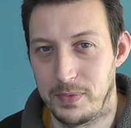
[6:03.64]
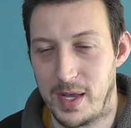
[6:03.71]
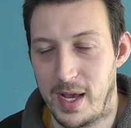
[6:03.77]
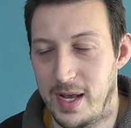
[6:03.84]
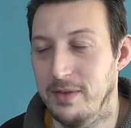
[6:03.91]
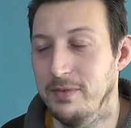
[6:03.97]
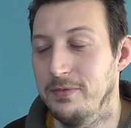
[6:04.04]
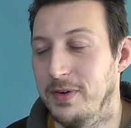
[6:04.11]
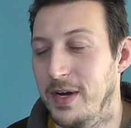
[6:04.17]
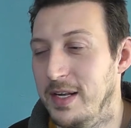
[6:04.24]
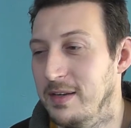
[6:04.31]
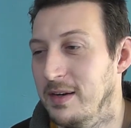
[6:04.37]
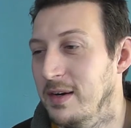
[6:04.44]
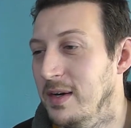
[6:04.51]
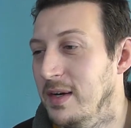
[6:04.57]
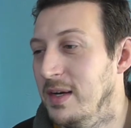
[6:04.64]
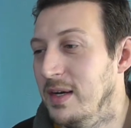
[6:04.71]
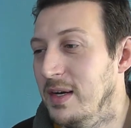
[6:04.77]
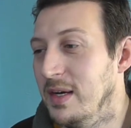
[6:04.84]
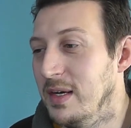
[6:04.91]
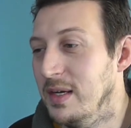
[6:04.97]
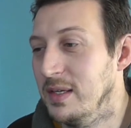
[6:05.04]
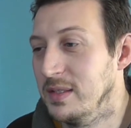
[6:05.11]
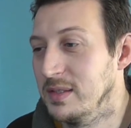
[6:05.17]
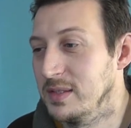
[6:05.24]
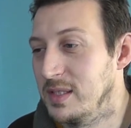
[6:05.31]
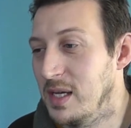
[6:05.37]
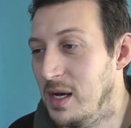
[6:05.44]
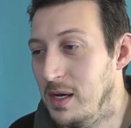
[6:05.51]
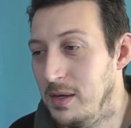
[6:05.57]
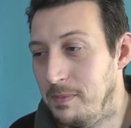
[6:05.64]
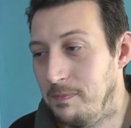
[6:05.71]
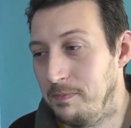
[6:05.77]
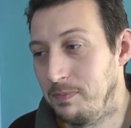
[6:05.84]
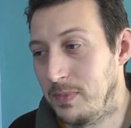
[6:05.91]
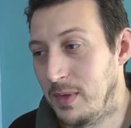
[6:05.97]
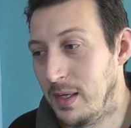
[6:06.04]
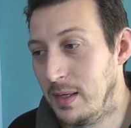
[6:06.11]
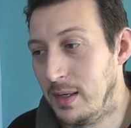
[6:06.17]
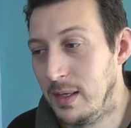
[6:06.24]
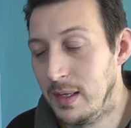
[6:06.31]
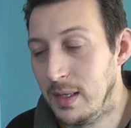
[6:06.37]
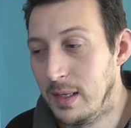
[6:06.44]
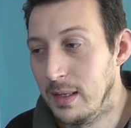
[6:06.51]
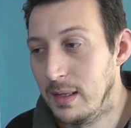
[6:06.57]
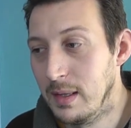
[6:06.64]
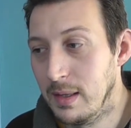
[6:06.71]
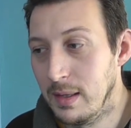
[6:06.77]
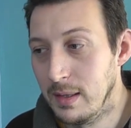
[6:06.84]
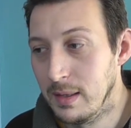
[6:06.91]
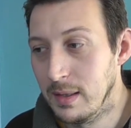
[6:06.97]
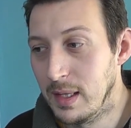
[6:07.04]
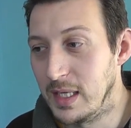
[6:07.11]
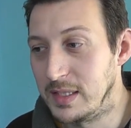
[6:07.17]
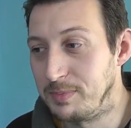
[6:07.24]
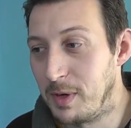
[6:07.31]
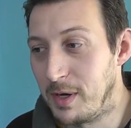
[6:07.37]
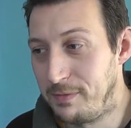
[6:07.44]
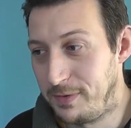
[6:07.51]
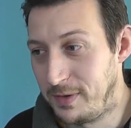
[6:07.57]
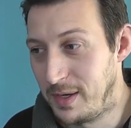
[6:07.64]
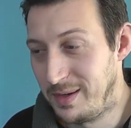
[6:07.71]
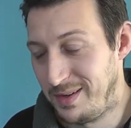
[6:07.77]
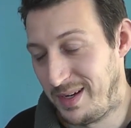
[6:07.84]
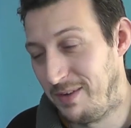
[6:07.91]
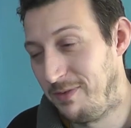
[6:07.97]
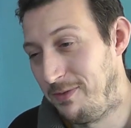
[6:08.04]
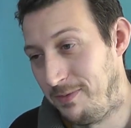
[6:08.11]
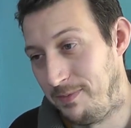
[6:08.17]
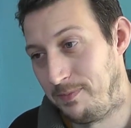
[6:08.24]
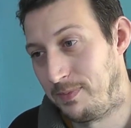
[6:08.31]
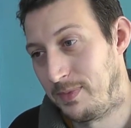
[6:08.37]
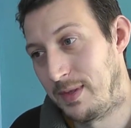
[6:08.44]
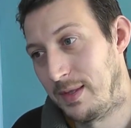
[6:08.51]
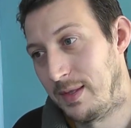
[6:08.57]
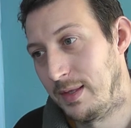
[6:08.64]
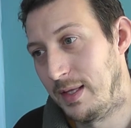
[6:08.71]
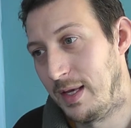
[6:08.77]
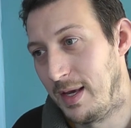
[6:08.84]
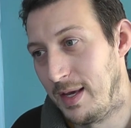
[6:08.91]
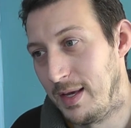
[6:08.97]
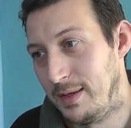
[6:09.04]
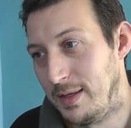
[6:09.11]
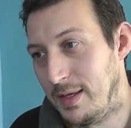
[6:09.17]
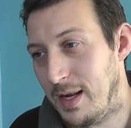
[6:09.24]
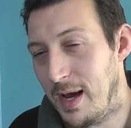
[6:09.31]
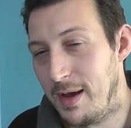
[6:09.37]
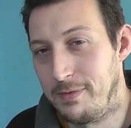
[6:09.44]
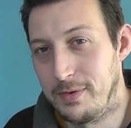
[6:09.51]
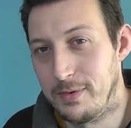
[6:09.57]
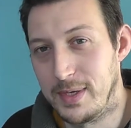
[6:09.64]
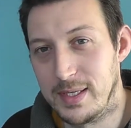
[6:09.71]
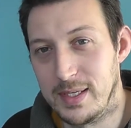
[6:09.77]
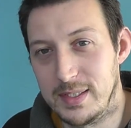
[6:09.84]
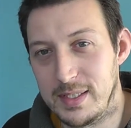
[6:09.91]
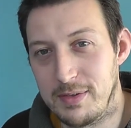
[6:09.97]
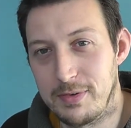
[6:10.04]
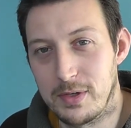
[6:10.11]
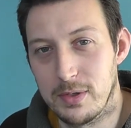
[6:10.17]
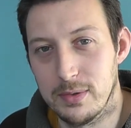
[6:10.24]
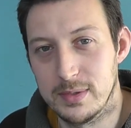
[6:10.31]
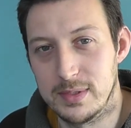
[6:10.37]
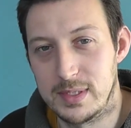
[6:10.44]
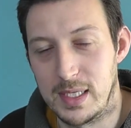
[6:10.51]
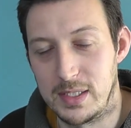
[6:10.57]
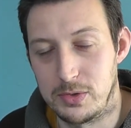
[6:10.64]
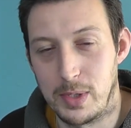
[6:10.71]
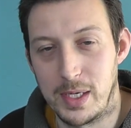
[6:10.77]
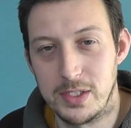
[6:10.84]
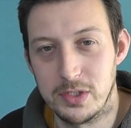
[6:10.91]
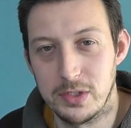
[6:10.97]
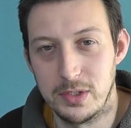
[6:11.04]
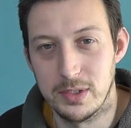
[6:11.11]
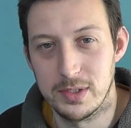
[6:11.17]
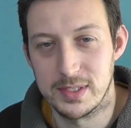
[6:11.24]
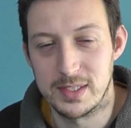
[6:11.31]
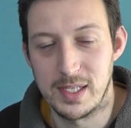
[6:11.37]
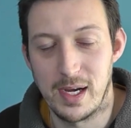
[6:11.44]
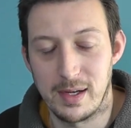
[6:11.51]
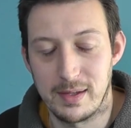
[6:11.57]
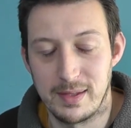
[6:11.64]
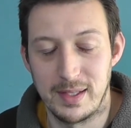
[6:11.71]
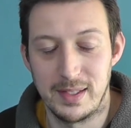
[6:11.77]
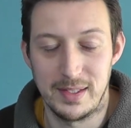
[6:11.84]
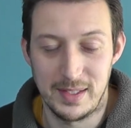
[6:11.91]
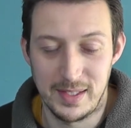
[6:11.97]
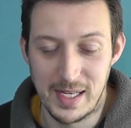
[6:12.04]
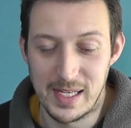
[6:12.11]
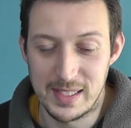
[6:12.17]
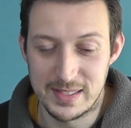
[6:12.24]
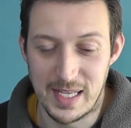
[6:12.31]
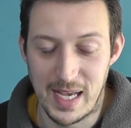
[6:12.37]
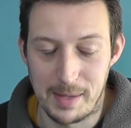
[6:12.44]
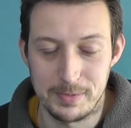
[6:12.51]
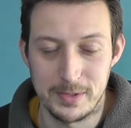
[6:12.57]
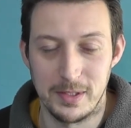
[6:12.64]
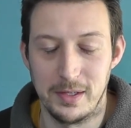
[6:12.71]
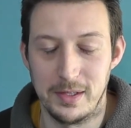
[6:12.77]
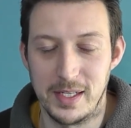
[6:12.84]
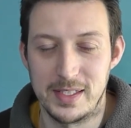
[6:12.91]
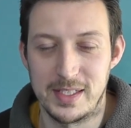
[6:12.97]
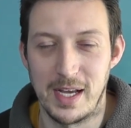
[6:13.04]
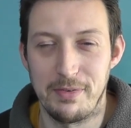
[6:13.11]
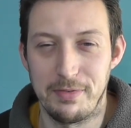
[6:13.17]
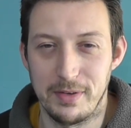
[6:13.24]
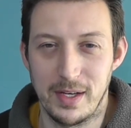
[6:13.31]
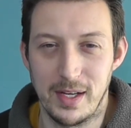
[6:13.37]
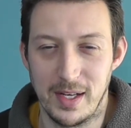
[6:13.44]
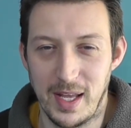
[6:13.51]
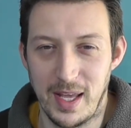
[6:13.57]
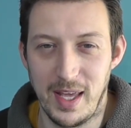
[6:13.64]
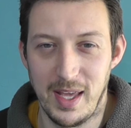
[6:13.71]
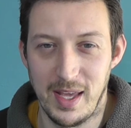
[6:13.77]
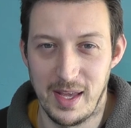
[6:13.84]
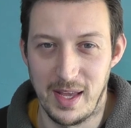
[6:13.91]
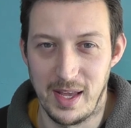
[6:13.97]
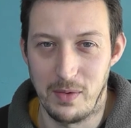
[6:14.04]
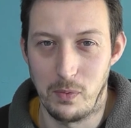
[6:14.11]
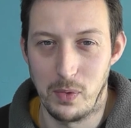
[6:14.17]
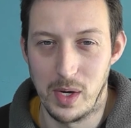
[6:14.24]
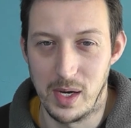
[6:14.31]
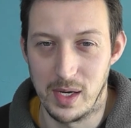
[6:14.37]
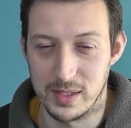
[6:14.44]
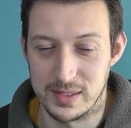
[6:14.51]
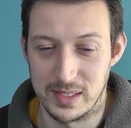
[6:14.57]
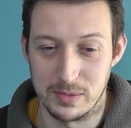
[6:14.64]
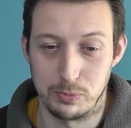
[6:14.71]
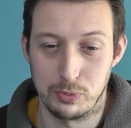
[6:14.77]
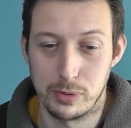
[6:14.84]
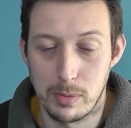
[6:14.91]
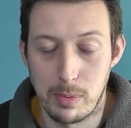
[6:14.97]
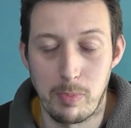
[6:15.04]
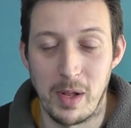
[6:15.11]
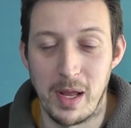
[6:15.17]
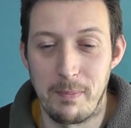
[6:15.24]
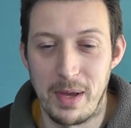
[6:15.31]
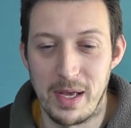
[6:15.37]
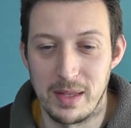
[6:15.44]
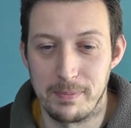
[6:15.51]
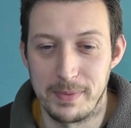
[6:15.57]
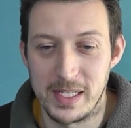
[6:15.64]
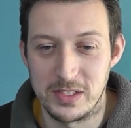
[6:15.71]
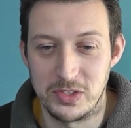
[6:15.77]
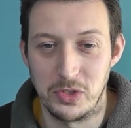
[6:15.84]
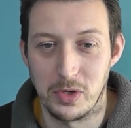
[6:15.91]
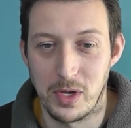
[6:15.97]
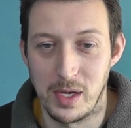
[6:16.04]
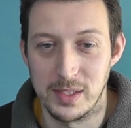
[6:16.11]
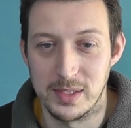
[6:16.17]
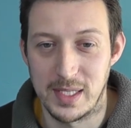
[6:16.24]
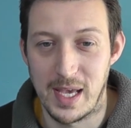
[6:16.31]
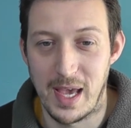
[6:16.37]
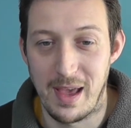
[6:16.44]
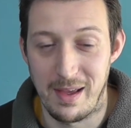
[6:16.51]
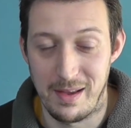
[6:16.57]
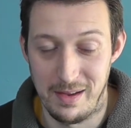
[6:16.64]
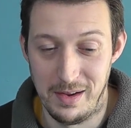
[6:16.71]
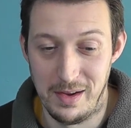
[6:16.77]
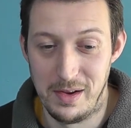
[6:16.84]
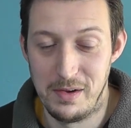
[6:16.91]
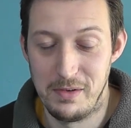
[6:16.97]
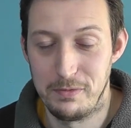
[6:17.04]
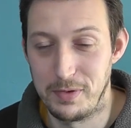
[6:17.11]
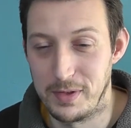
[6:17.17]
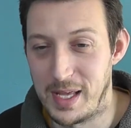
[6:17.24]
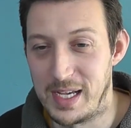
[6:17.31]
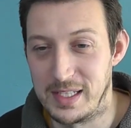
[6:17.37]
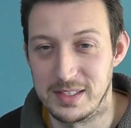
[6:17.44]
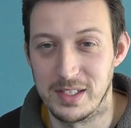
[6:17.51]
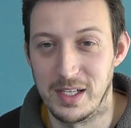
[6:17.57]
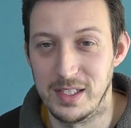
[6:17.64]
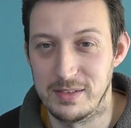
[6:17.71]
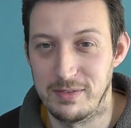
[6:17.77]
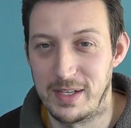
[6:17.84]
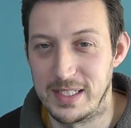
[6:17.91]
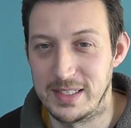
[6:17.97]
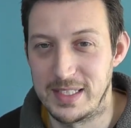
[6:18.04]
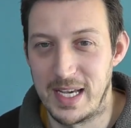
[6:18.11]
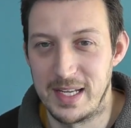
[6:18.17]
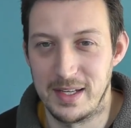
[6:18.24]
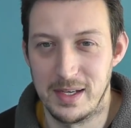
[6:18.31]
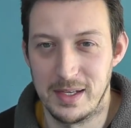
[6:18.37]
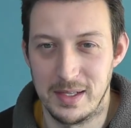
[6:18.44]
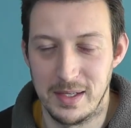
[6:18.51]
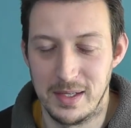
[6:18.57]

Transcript: N-fed. So that's my view. If you know, if you're in a difficult situation, you're stuck, then yes, absolutely, definitely, it works. It's probably about the best you're going to get for that size of antenna.